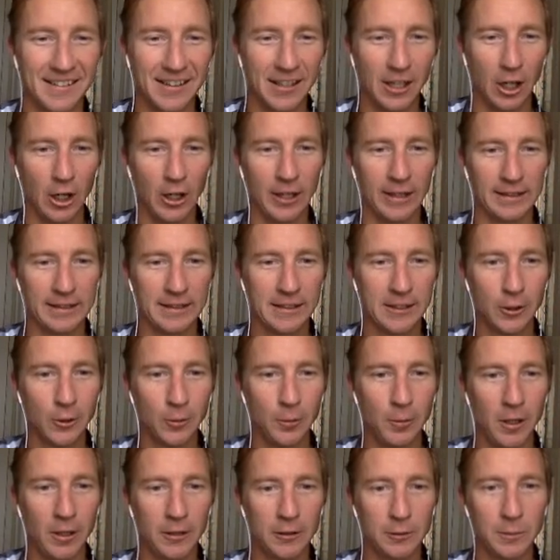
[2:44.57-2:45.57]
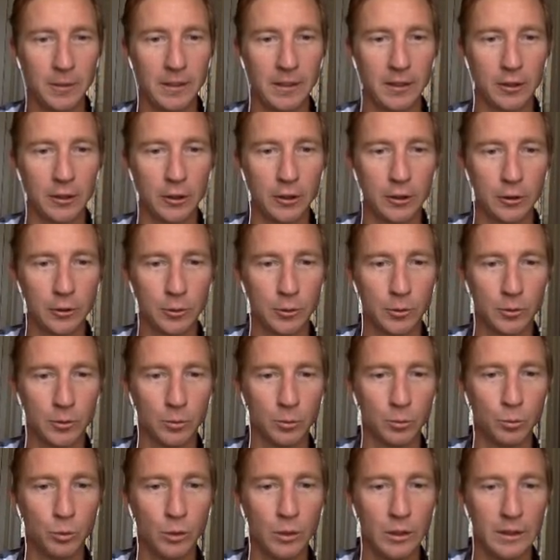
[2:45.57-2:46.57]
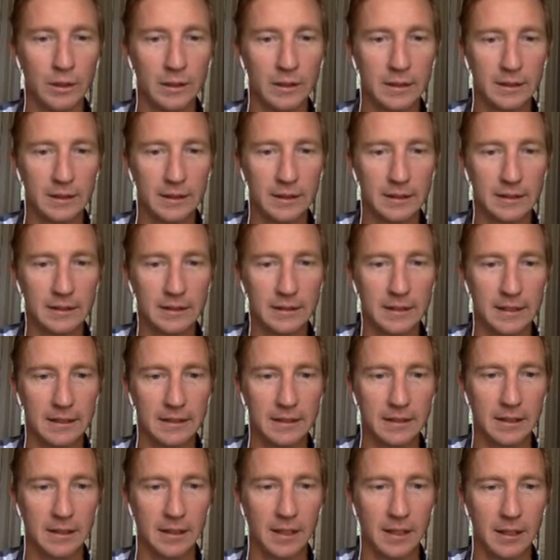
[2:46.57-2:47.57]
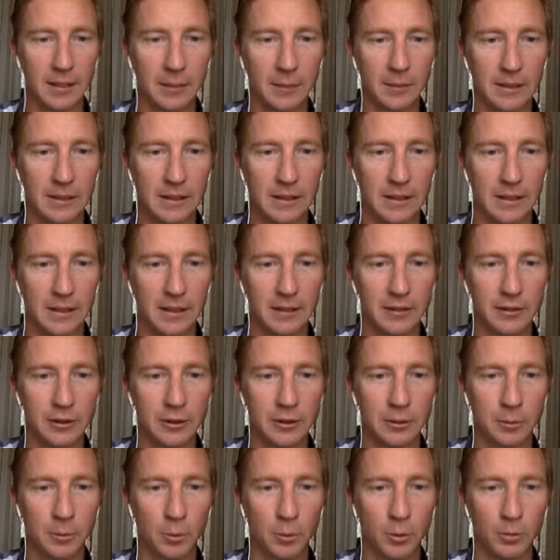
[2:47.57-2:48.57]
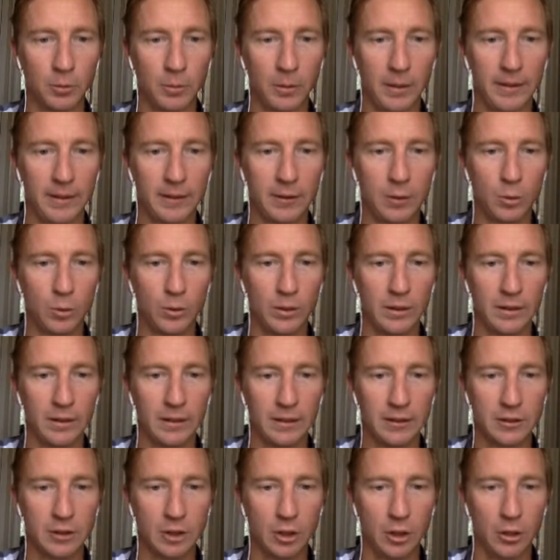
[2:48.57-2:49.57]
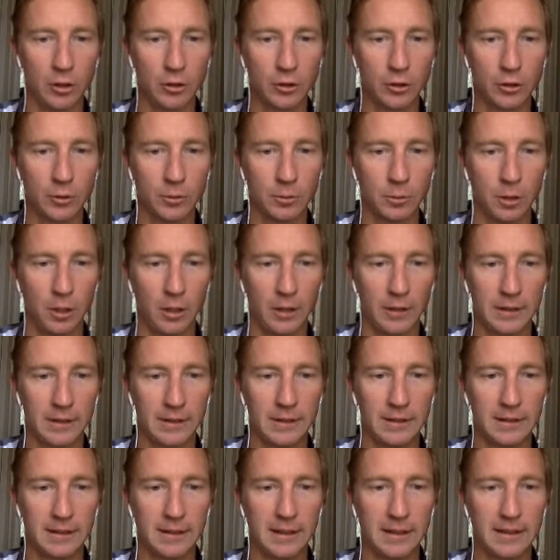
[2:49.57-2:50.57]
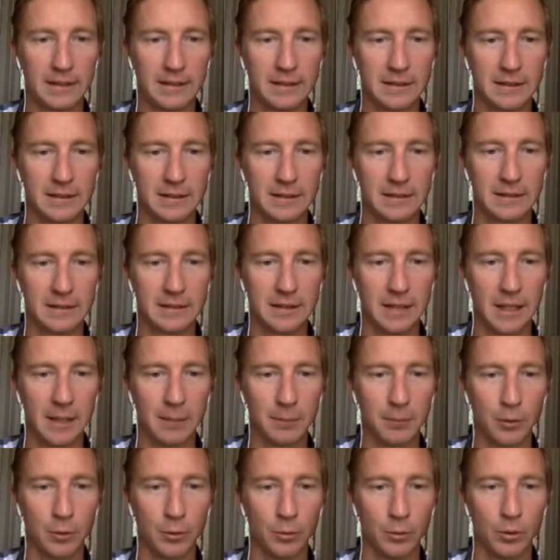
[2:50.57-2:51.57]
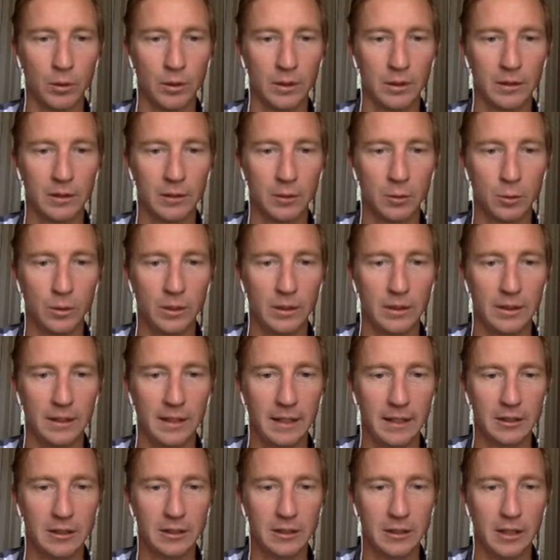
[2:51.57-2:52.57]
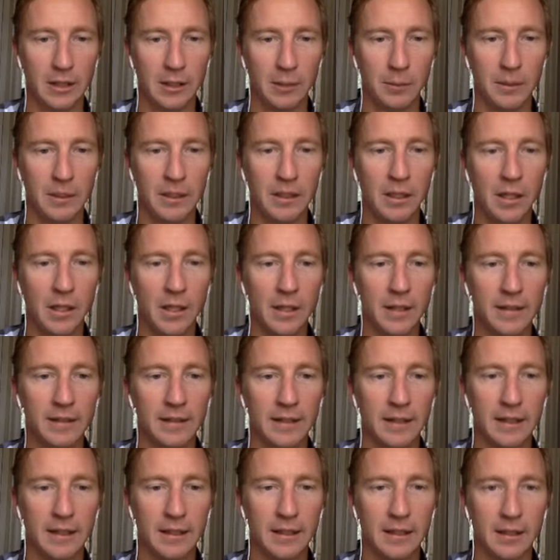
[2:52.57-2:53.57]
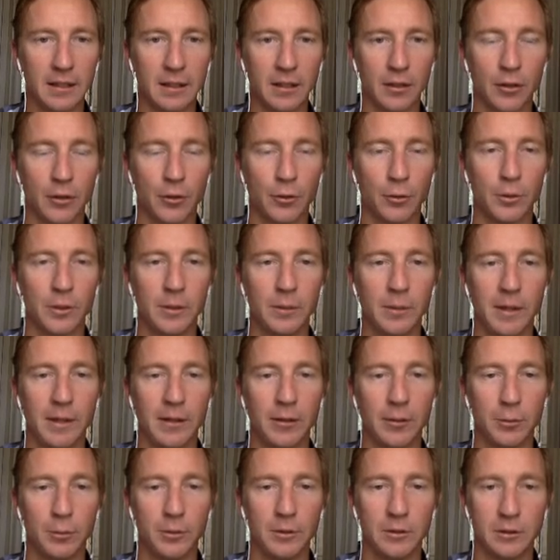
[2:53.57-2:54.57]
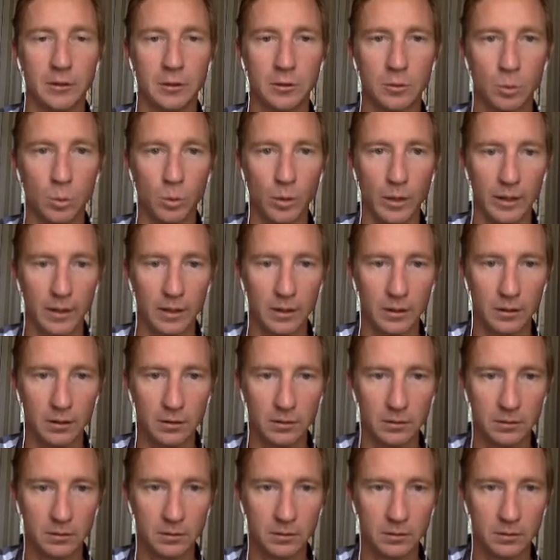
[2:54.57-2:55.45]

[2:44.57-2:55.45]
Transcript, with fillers: Alright, kill mate occurs when a rook is next to the enemy king and support by a queen that is also blocking the king's escape. The rook and the queen catch the enemy king in a 3 by 3 square.